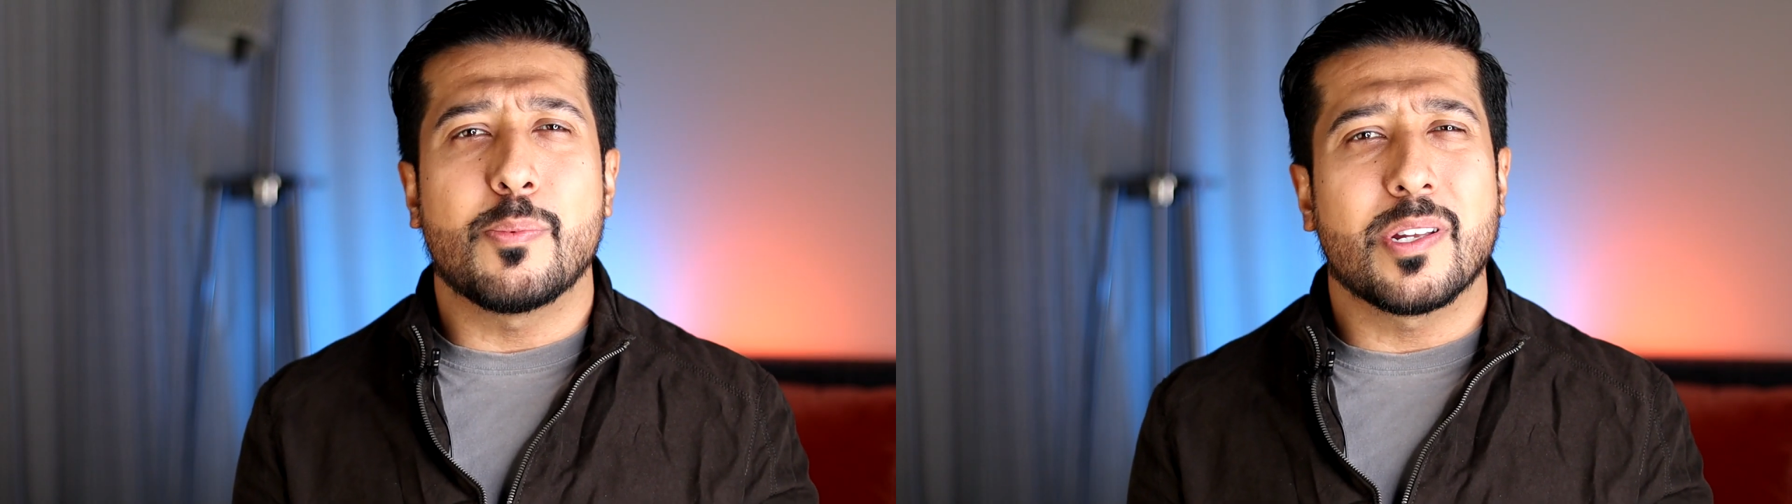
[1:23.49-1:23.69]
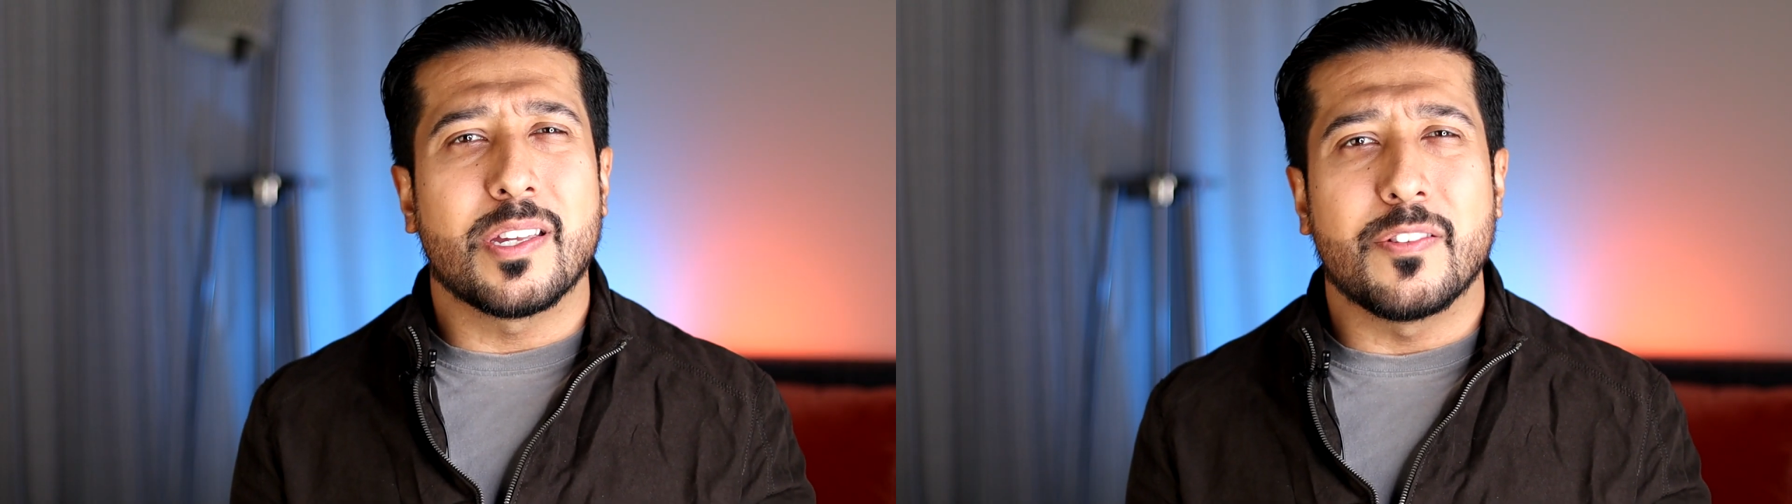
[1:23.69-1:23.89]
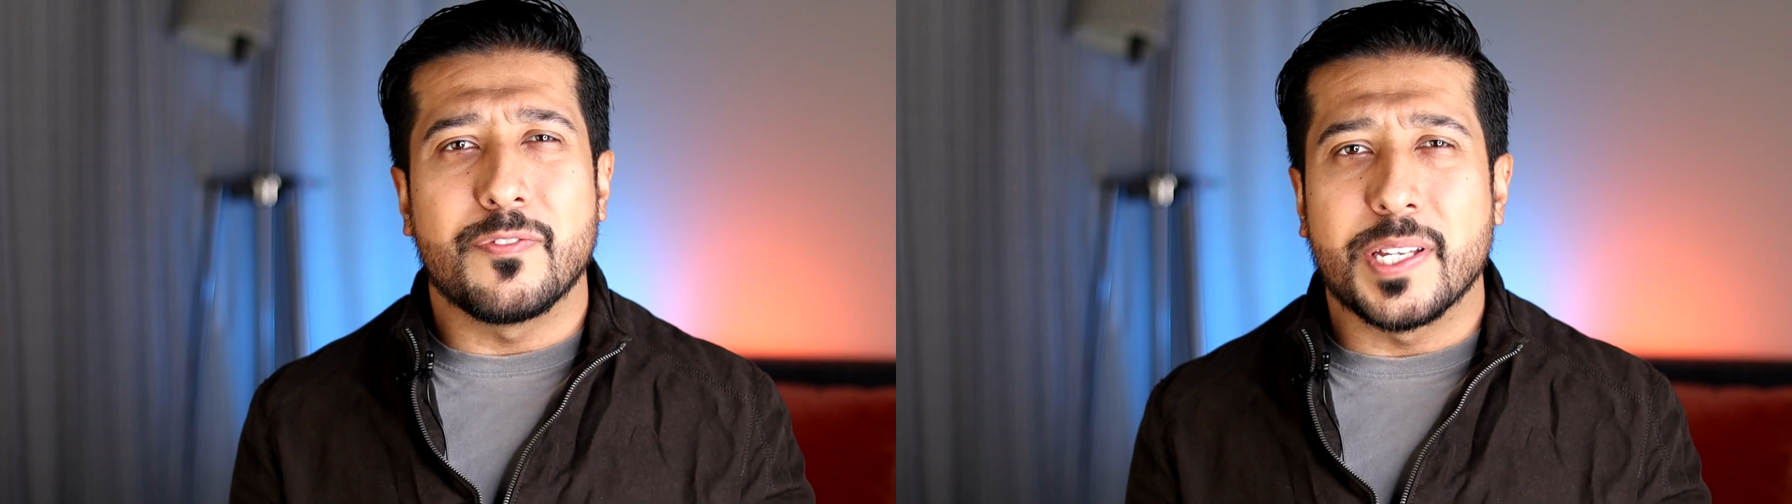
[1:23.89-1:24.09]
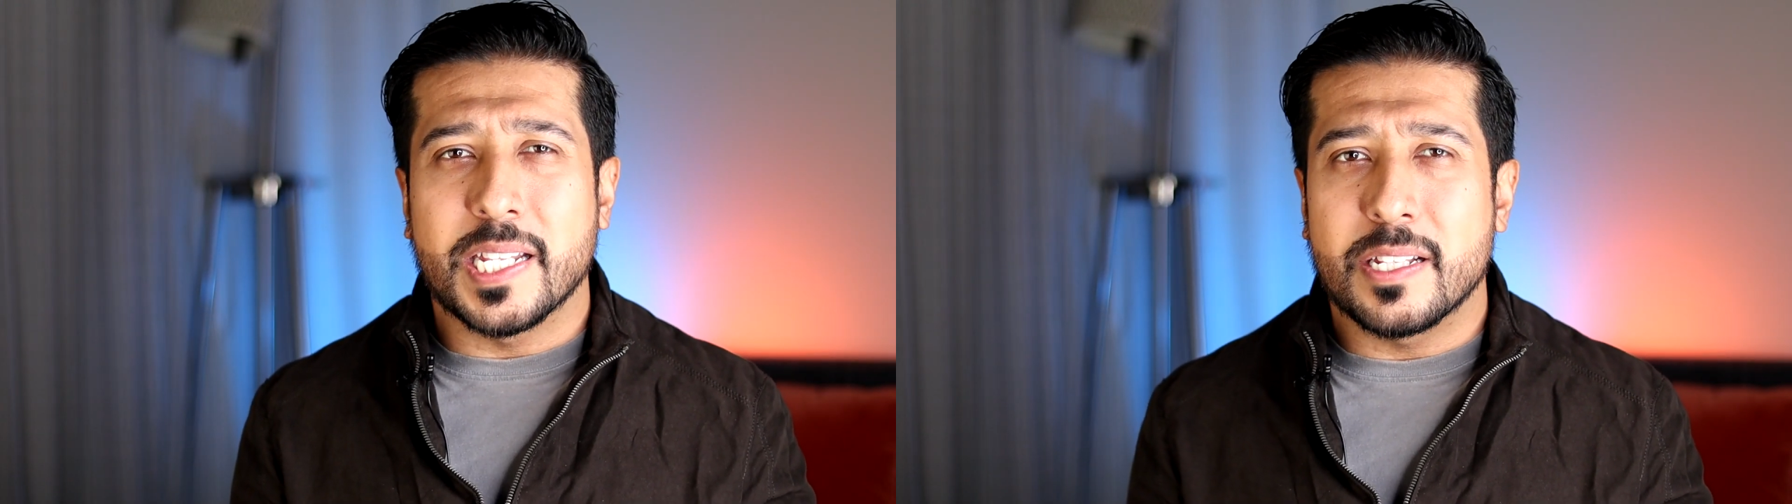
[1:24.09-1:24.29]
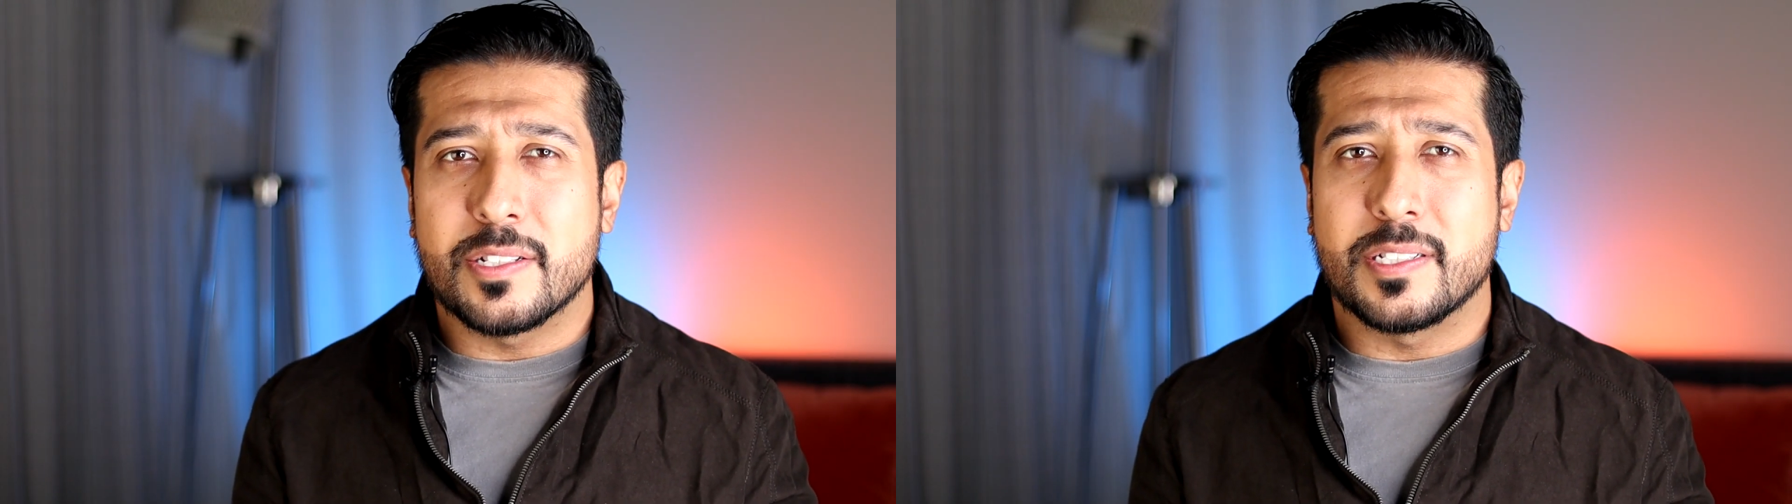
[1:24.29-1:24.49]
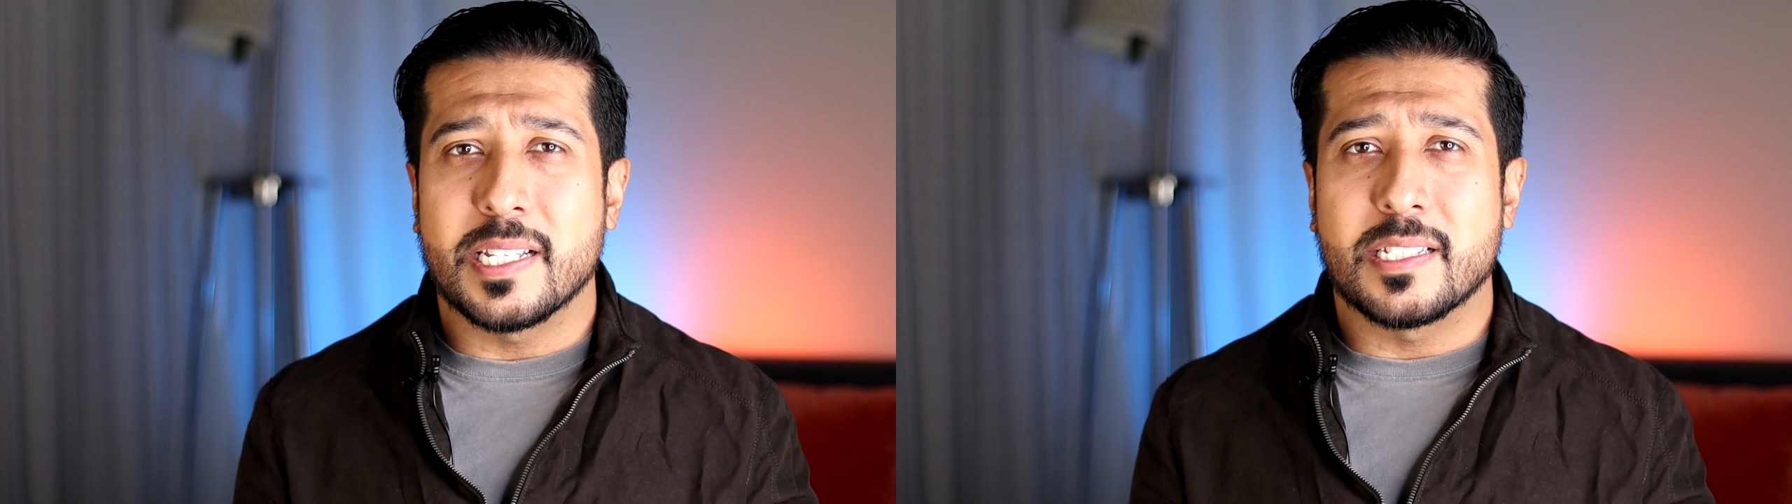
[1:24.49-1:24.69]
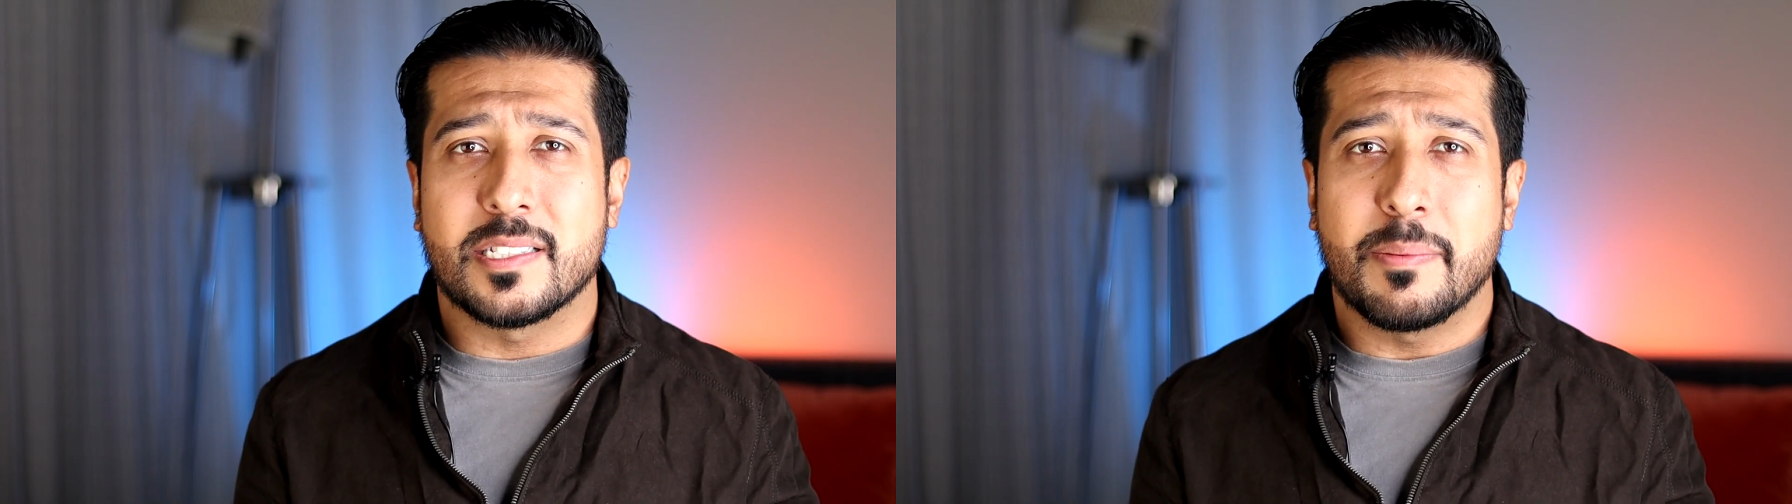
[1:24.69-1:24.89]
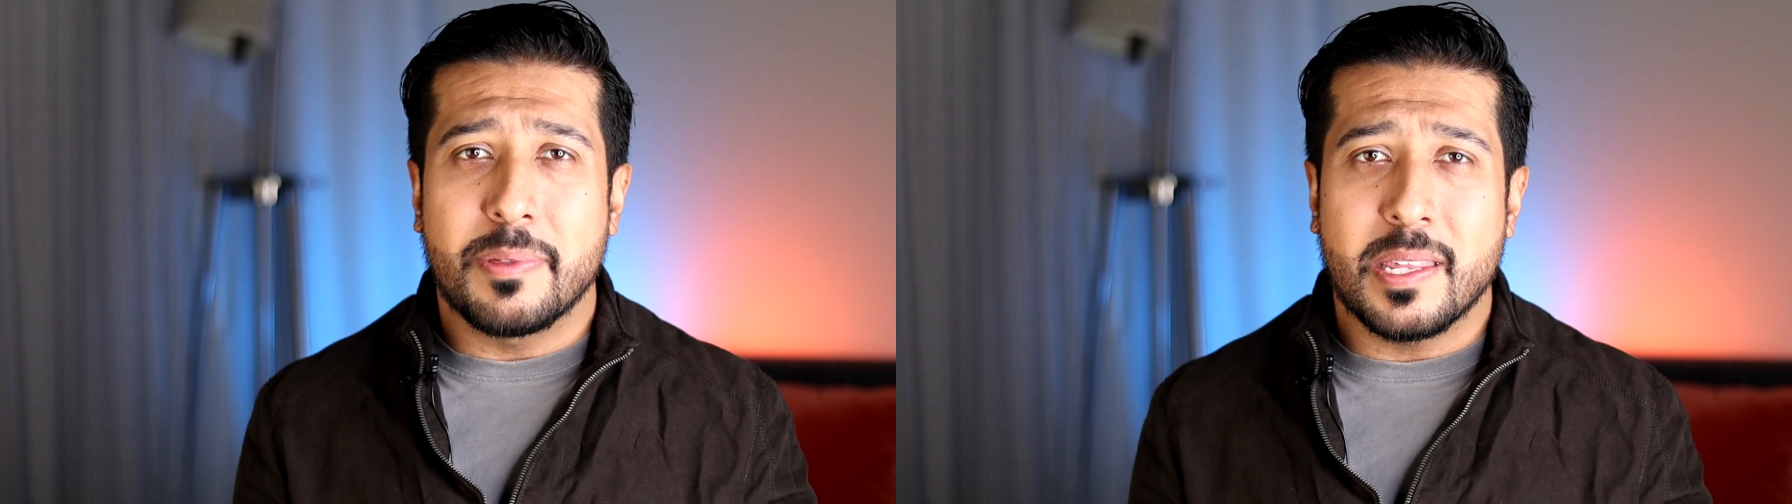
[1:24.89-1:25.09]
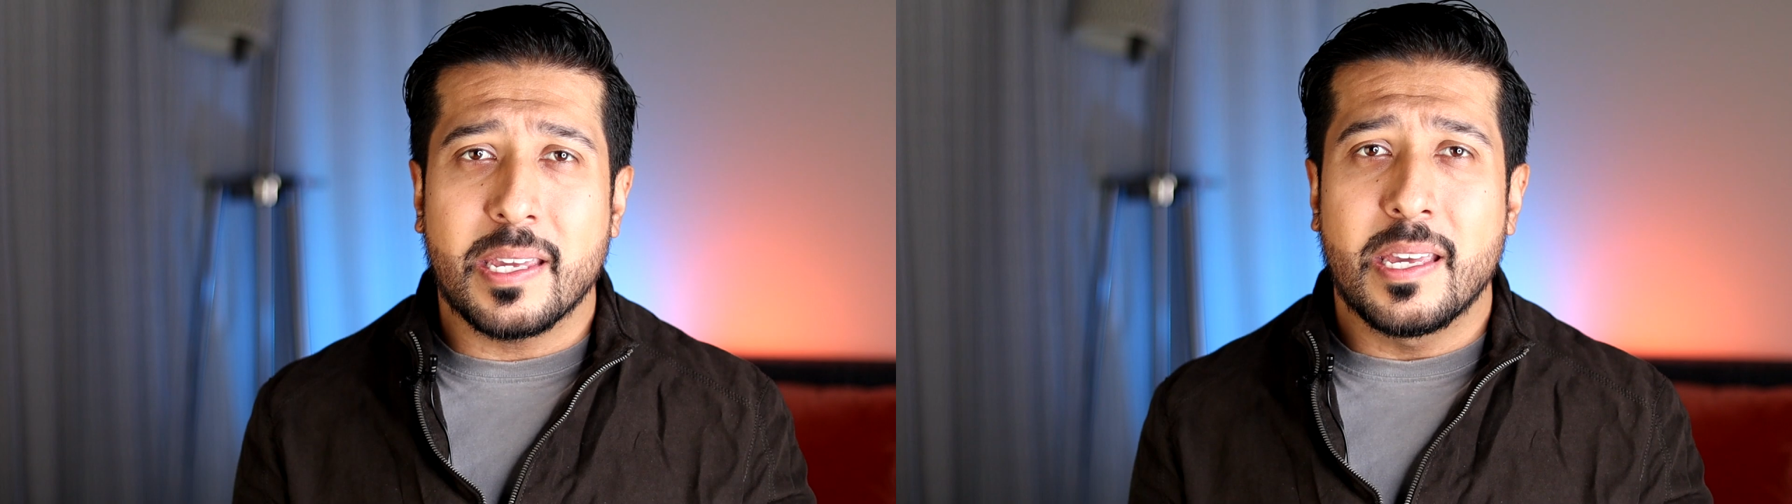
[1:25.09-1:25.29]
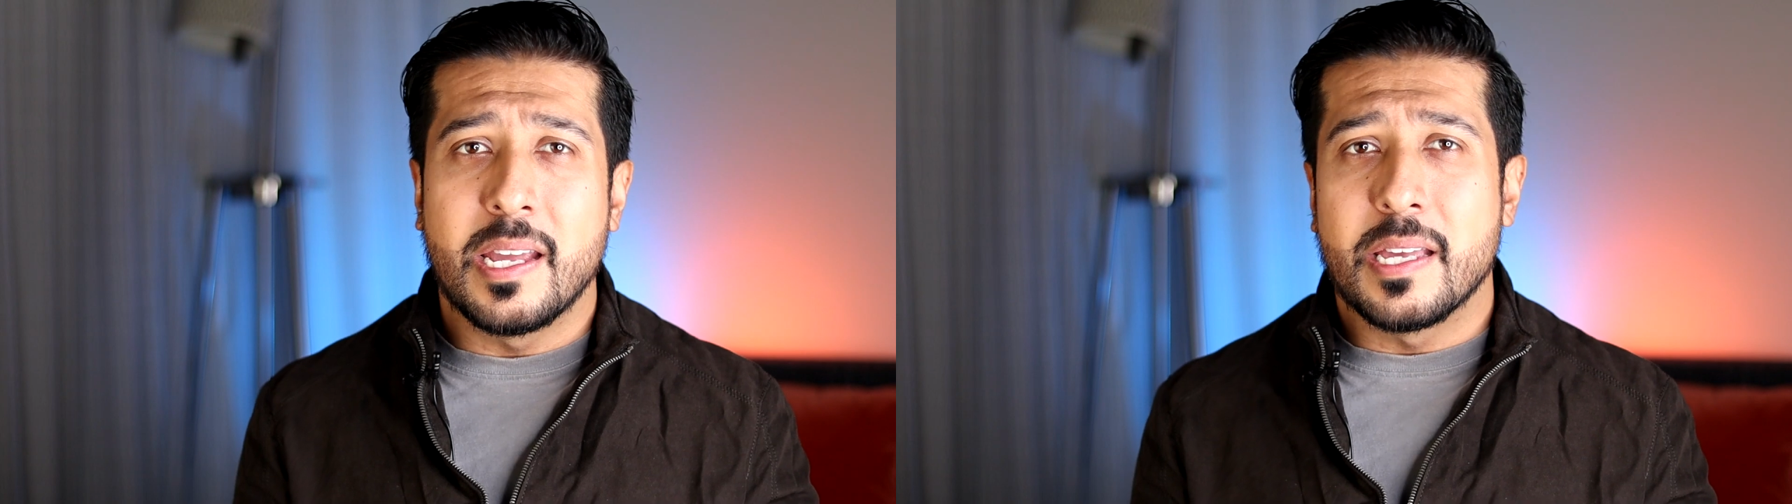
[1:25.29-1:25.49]
more convenient to take
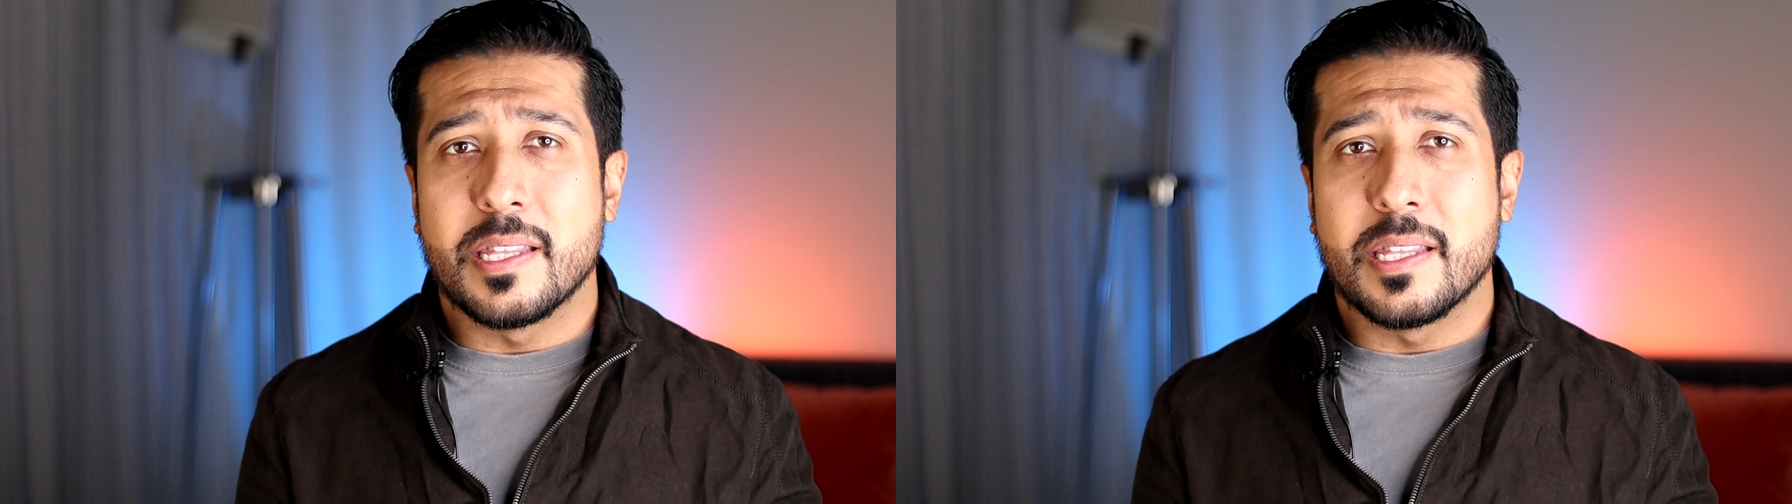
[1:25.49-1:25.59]
something